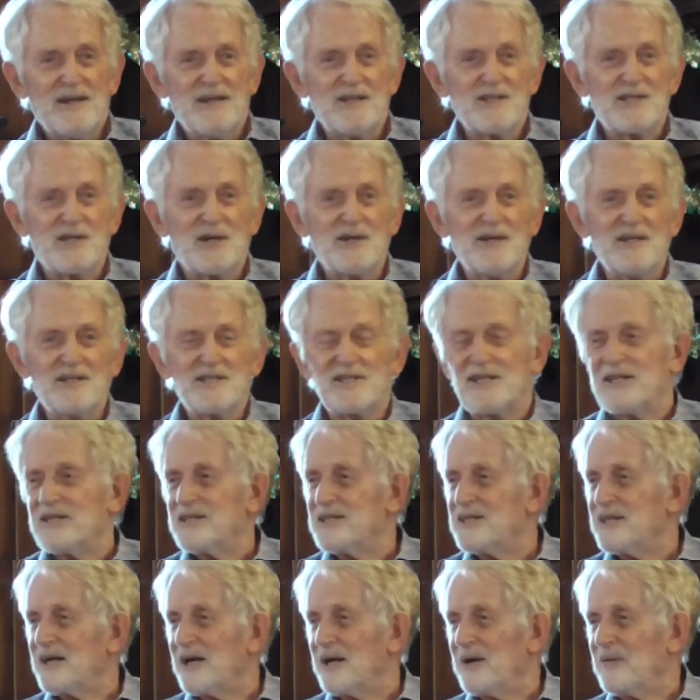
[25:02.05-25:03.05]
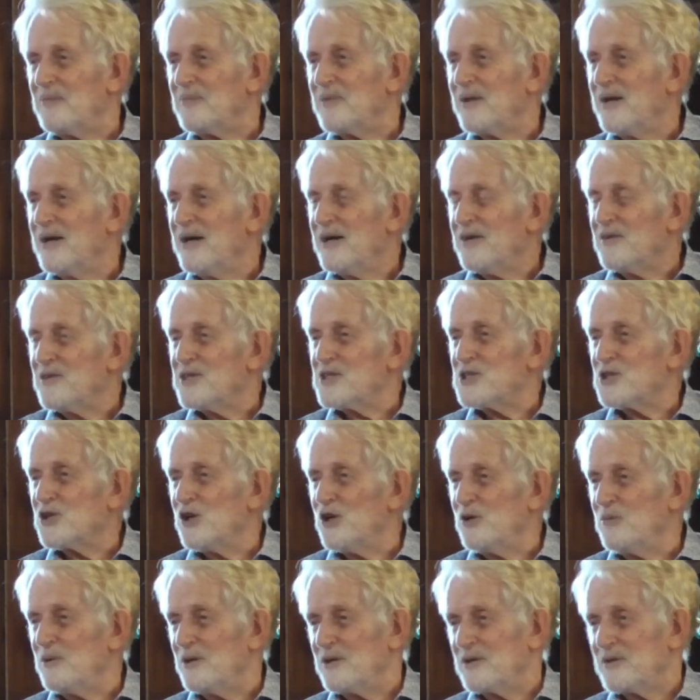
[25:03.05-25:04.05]
And so he said, this
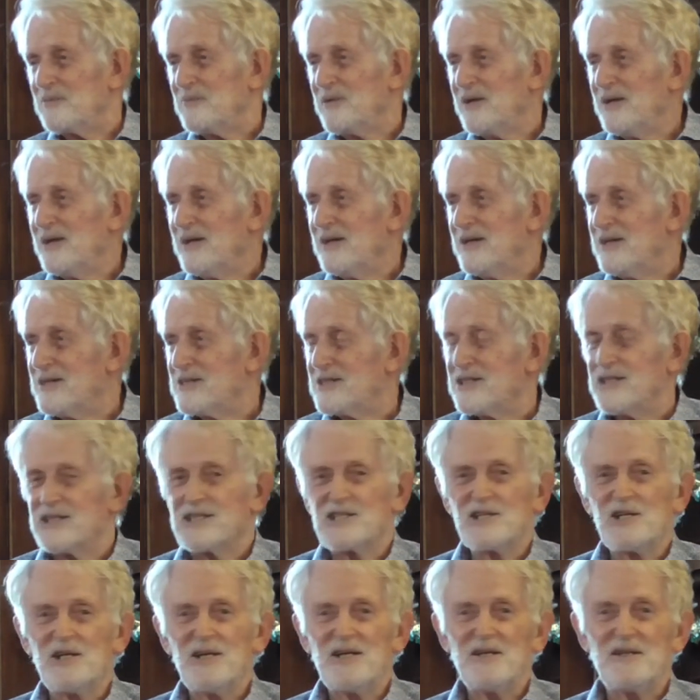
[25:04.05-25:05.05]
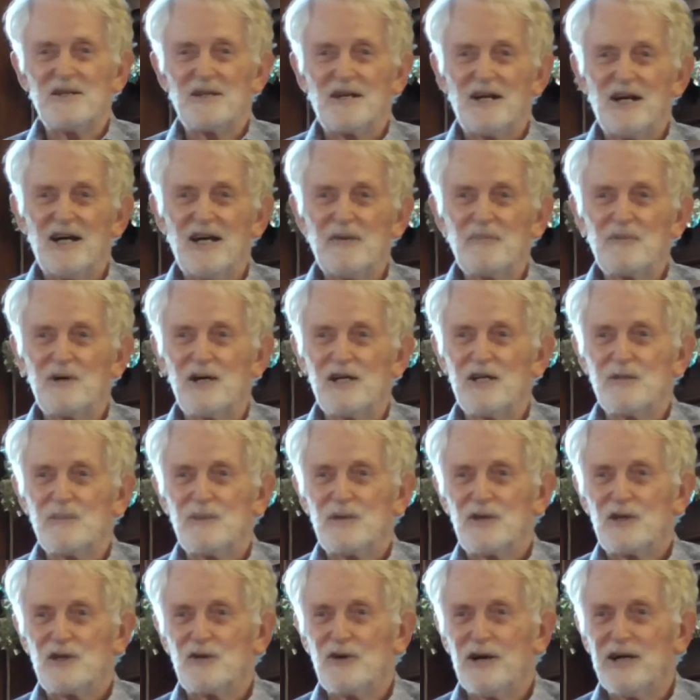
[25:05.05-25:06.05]
comet is a sign that I am going to
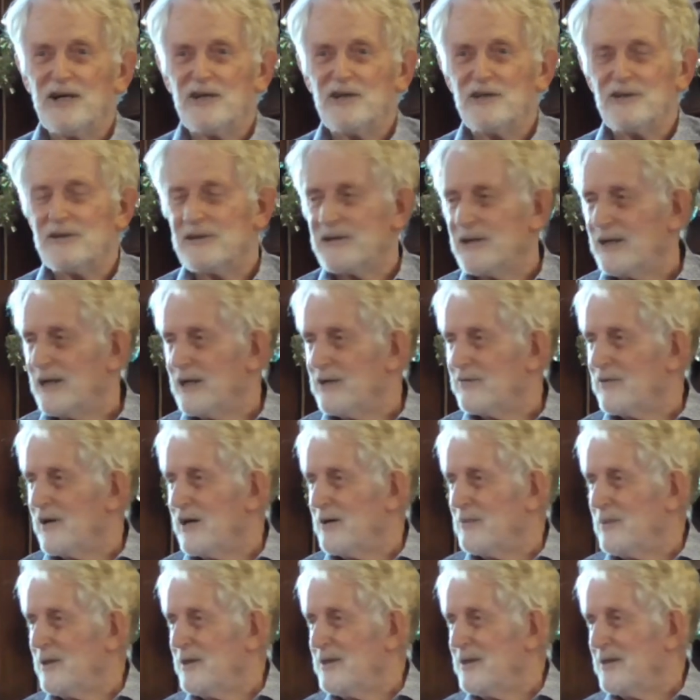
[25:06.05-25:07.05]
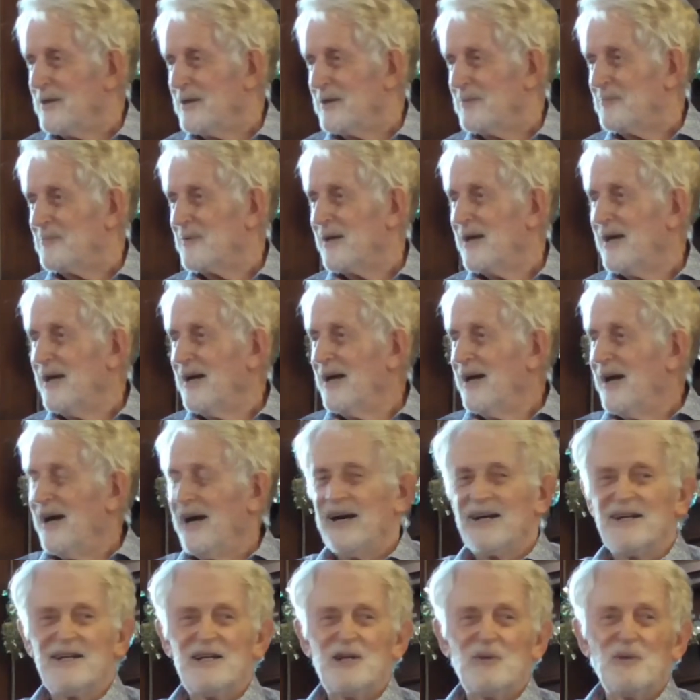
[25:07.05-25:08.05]
be the great new king of Armenia.
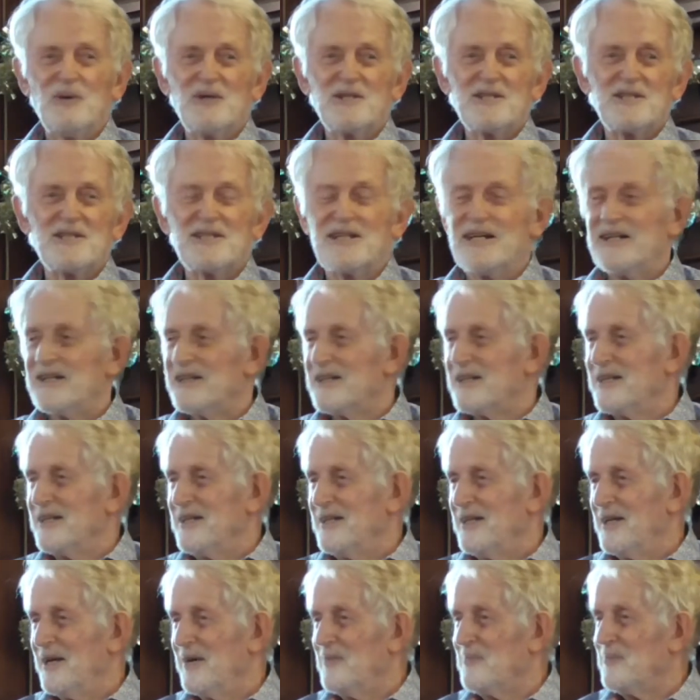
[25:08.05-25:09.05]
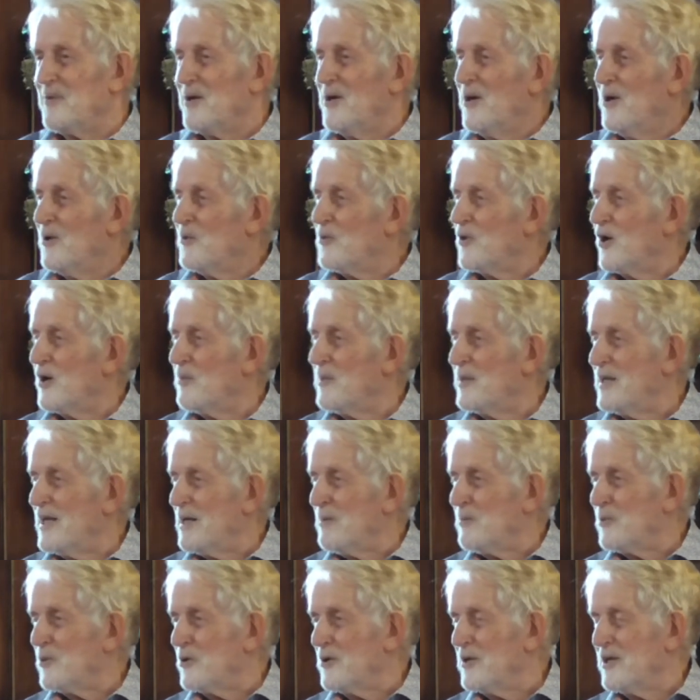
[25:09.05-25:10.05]
And he wanted to get the Roman
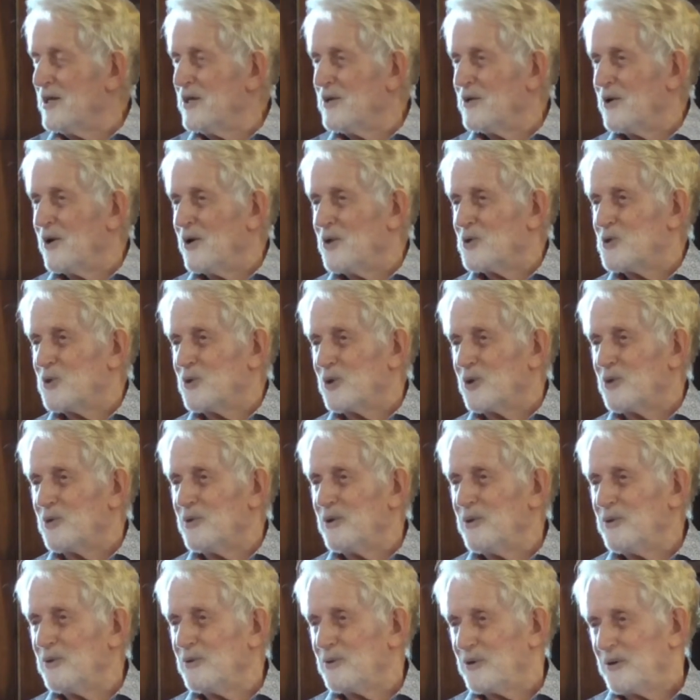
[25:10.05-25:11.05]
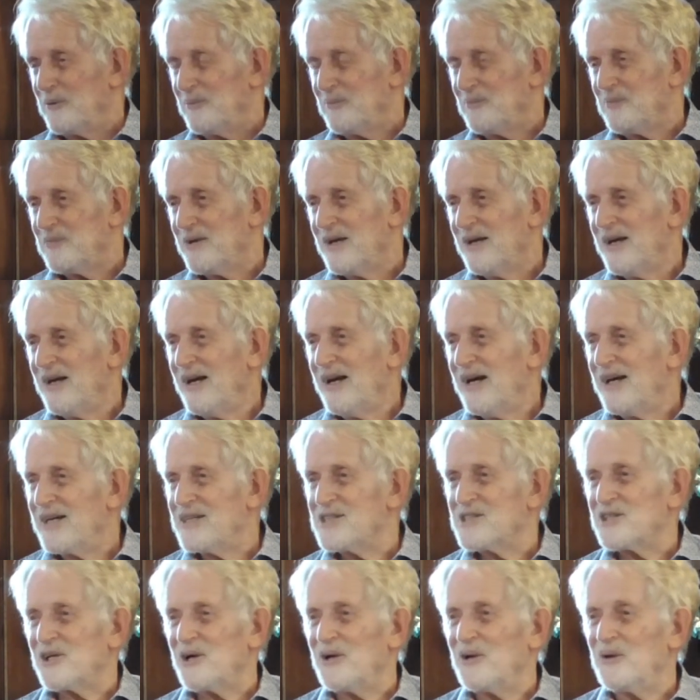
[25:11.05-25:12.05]
Emperor Nero to agree with him.
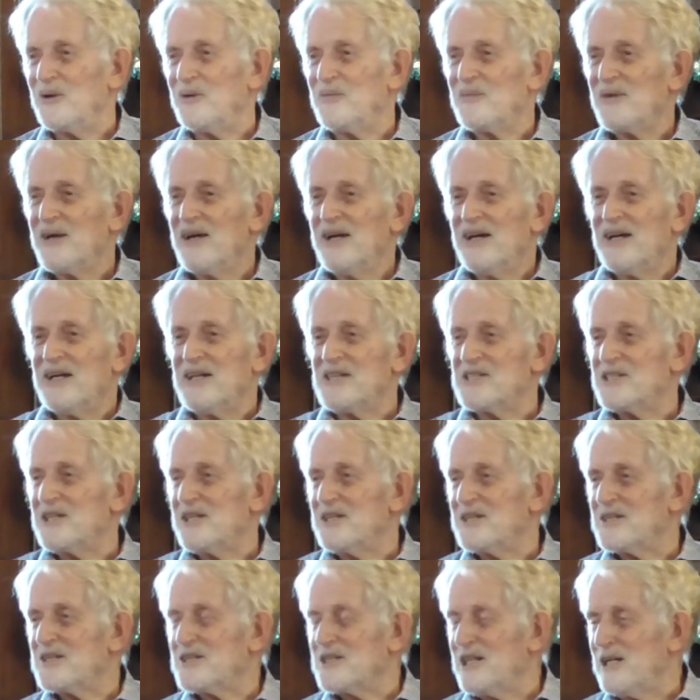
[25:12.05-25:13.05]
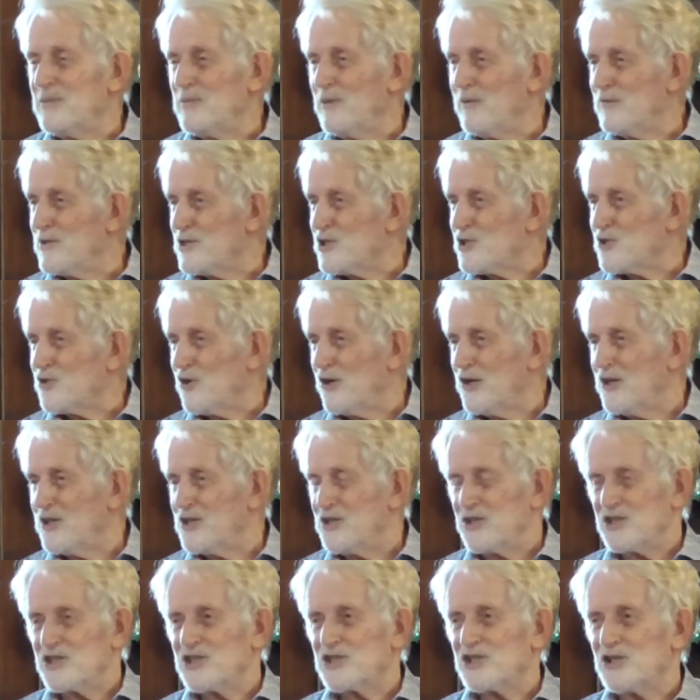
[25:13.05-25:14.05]
And so he sent a team of
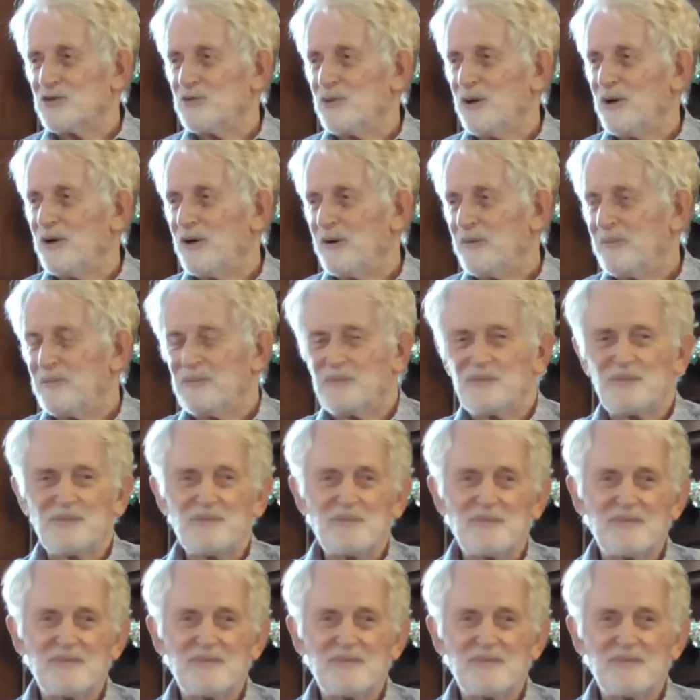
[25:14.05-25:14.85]
astrologers to Rome.